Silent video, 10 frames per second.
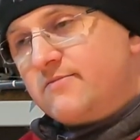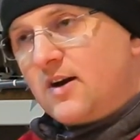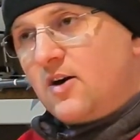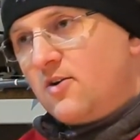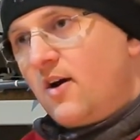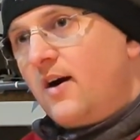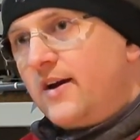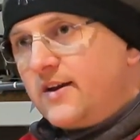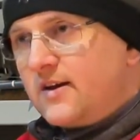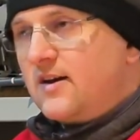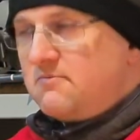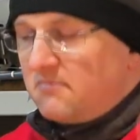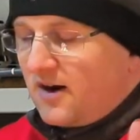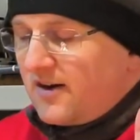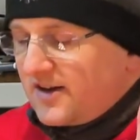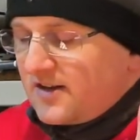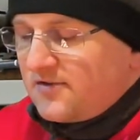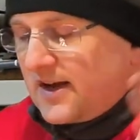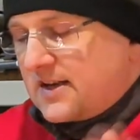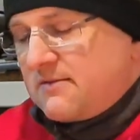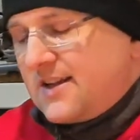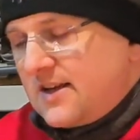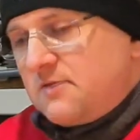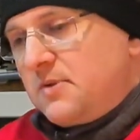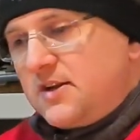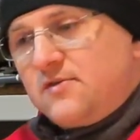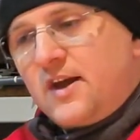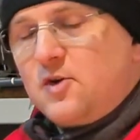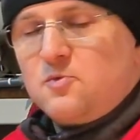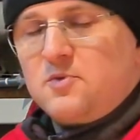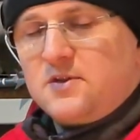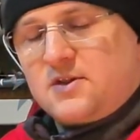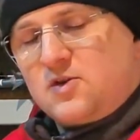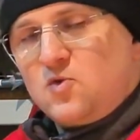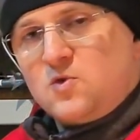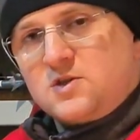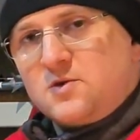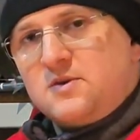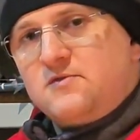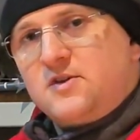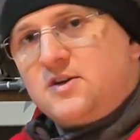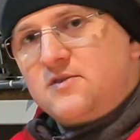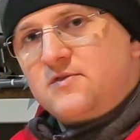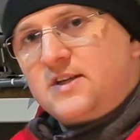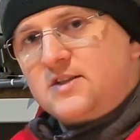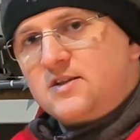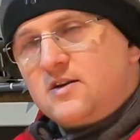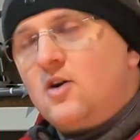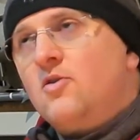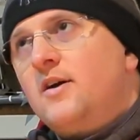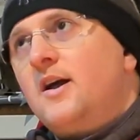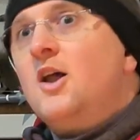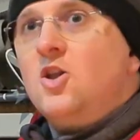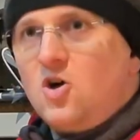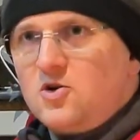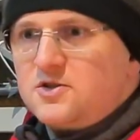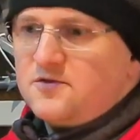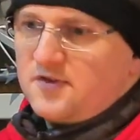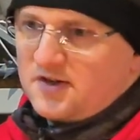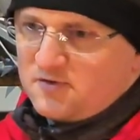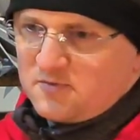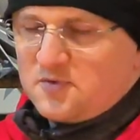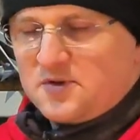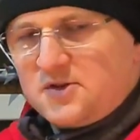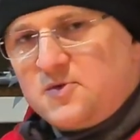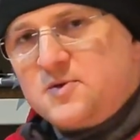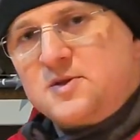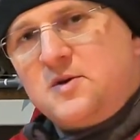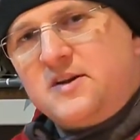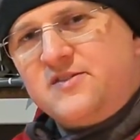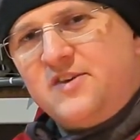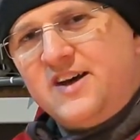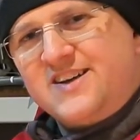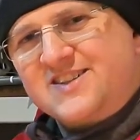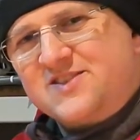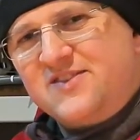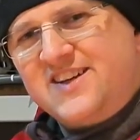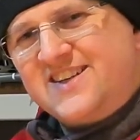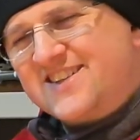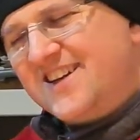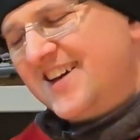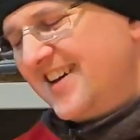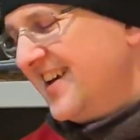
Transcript: Alright, I might have had a little bit of help with the auto invert feature. Alright, a lot of help with the auto invert feature.